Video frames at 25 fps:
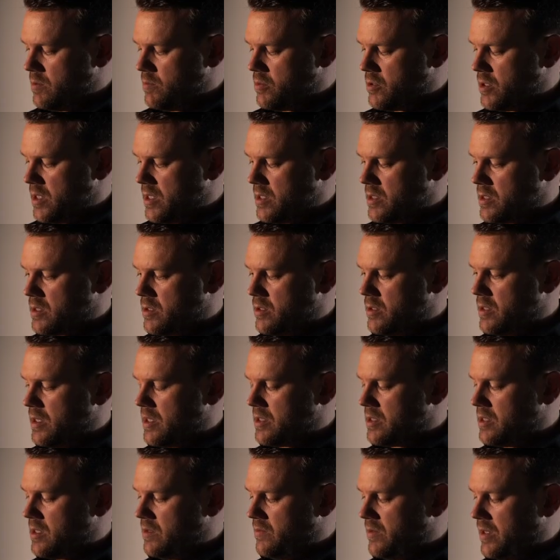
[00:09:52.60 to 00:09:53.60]
We press
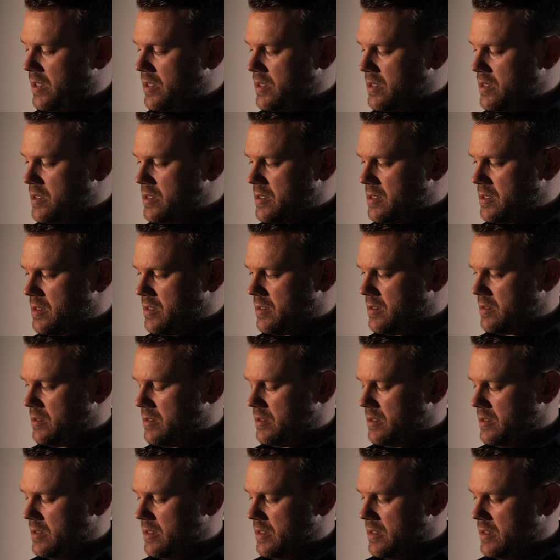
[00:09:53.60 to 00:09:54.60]
connect device.
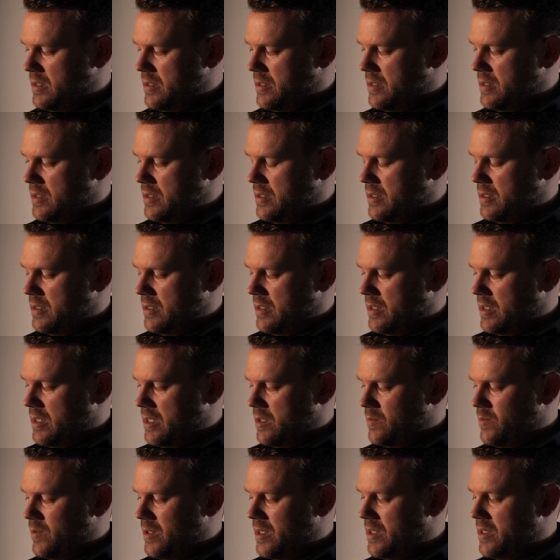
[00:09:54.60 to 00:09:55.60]

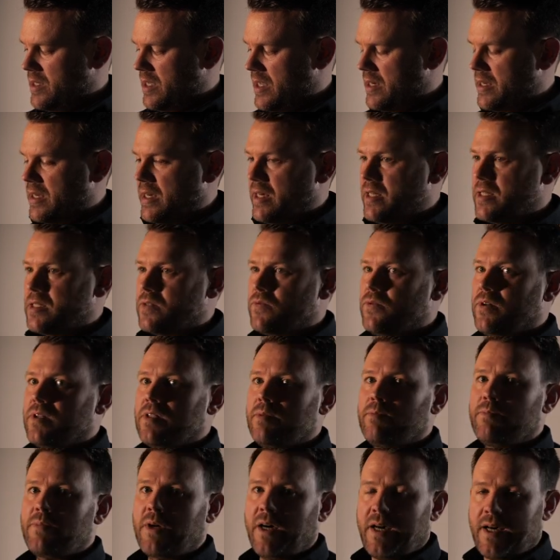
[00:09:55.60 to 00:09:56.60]
It will then ask for
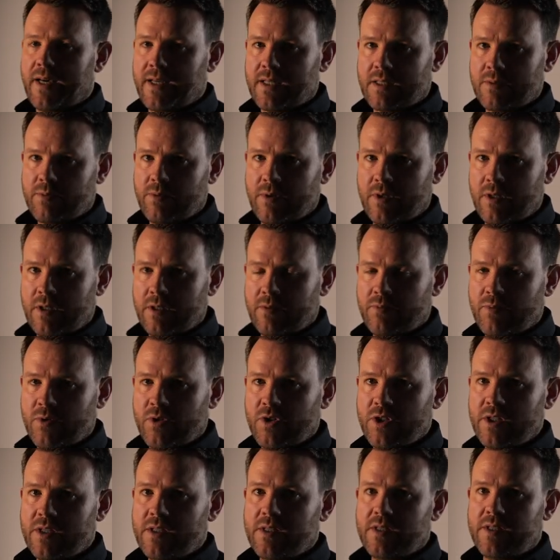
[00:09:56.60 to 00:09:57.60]
the password,
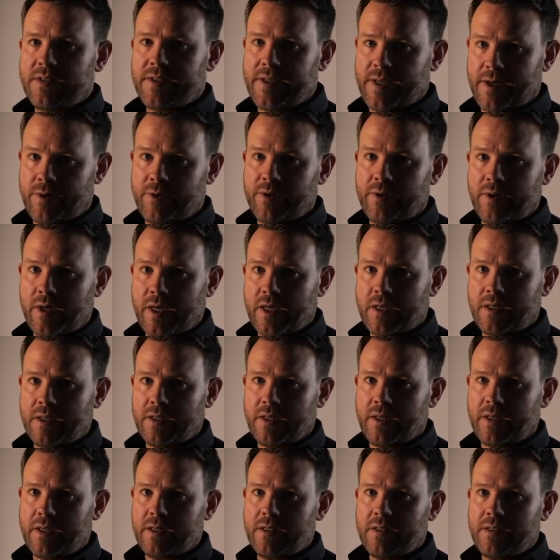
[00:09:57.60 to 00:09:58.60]
which is
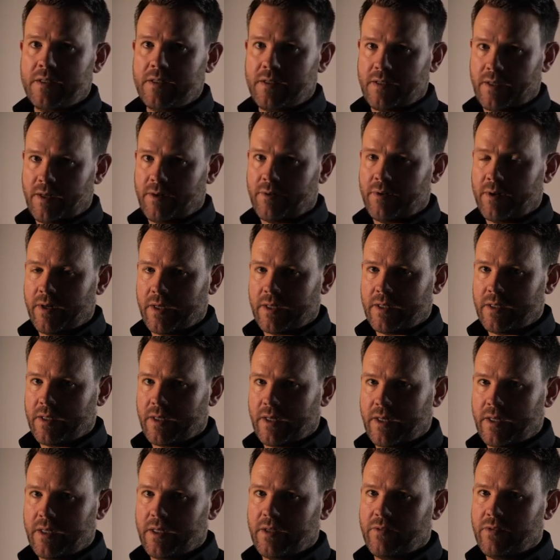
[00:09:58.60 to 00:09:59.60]

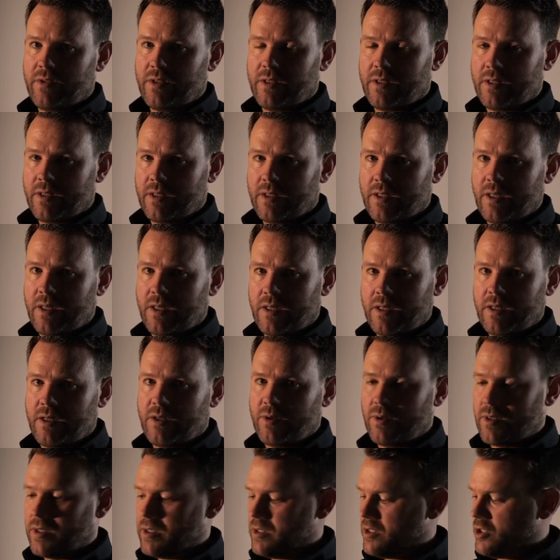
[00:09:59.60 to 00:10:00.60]
089089 if you didn't
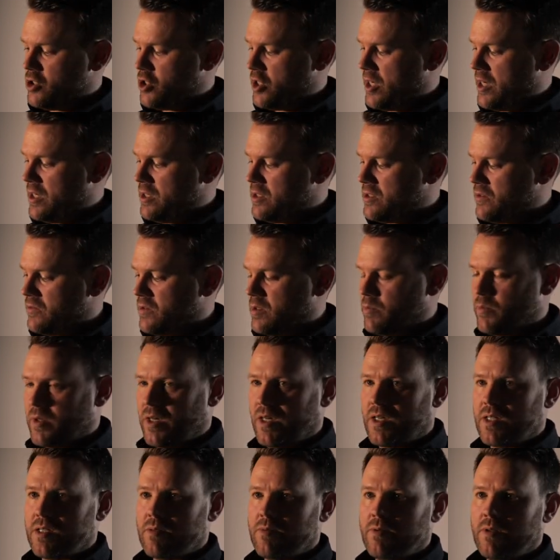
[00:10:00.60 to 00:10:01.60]
do a change of the
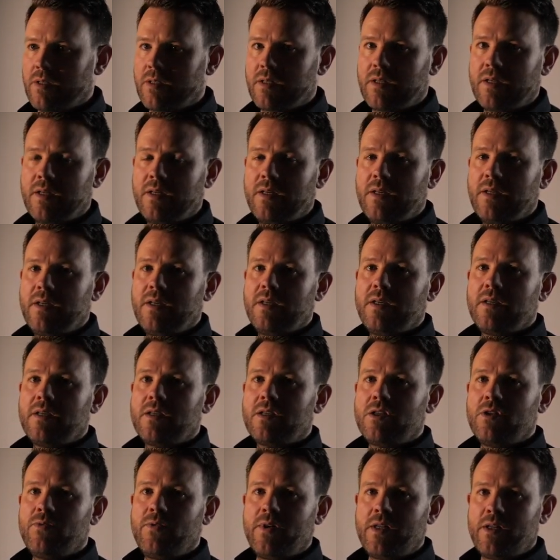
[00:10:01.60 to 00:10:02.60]
password.
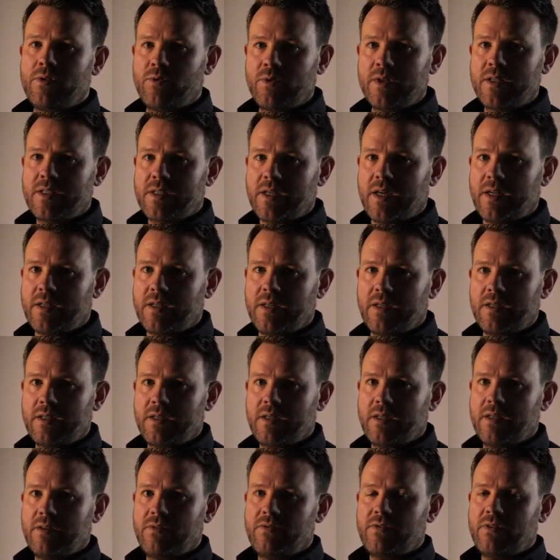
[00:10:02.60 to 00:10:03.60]
You will reset
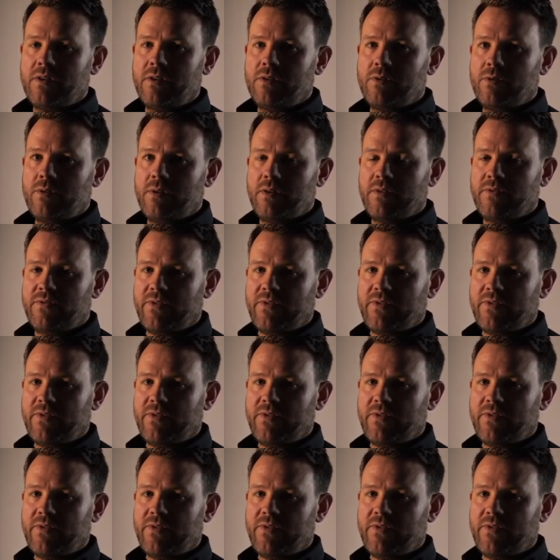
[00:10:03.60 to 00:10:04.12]
it if you do a